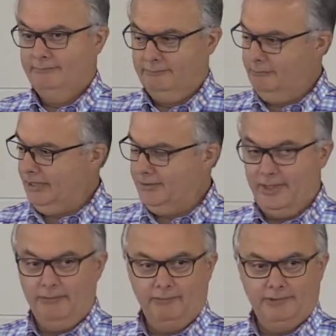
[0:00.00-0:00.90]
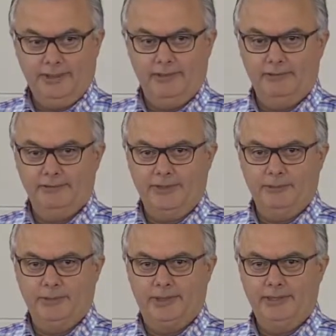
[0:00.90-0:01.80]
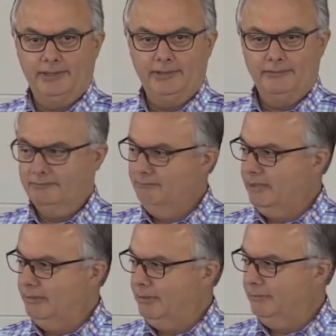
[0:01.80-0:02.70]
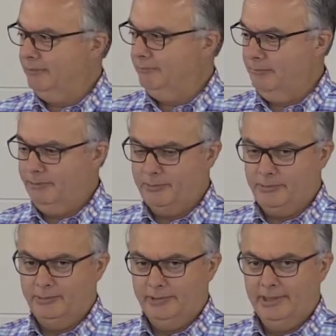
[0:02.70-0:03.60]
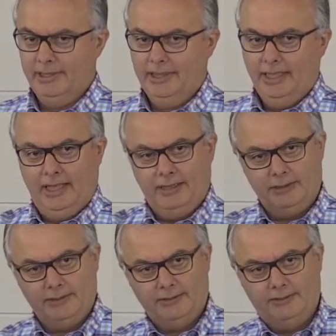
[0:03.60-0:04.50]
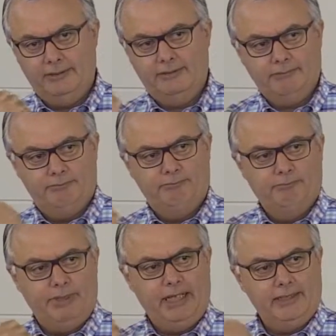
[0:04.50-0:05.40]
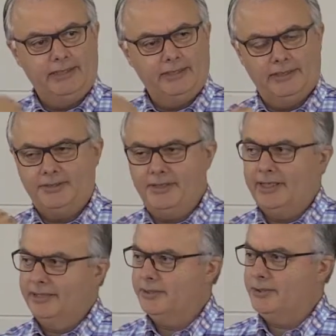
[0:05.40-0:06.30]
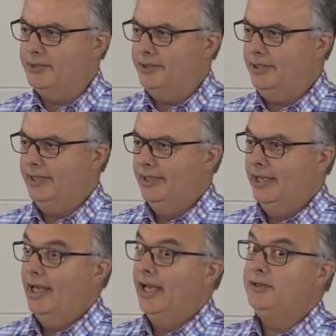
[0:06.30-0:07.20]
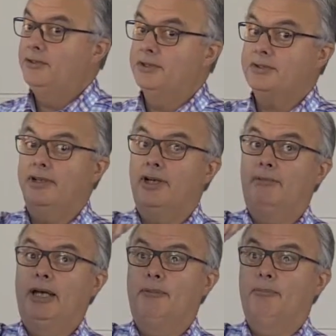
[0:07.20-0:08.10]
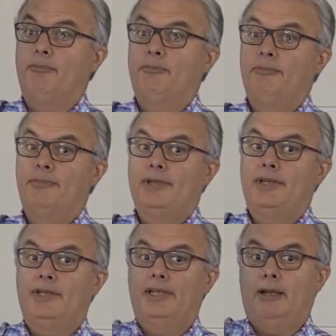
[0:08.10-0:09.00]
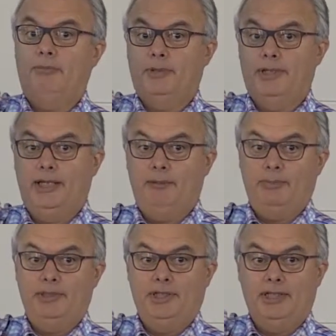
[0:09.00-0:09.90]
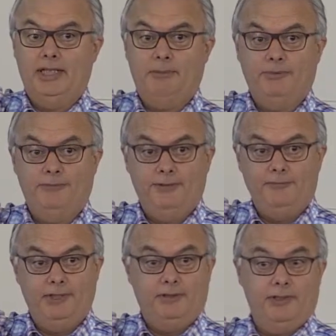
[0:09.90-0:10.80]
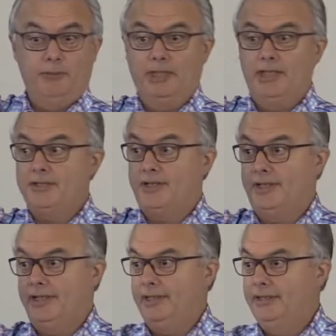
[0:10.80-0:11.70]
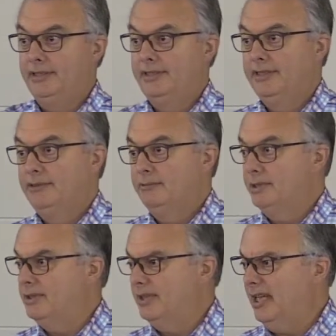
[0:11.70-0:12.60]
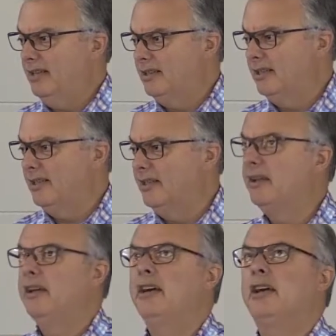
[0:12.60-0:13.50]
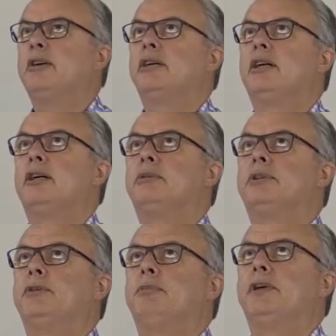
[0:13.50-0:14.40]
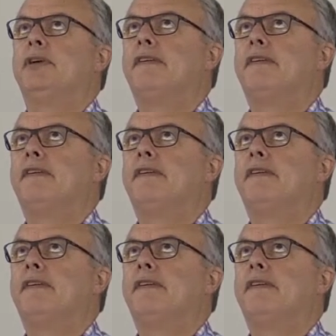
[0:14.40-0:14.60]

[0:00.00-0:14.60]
about so wide, maybe a bit more, and it's banged into the side of the tree, and you just climb up, and you get up to 53 metres high, which is how high? How high would this be?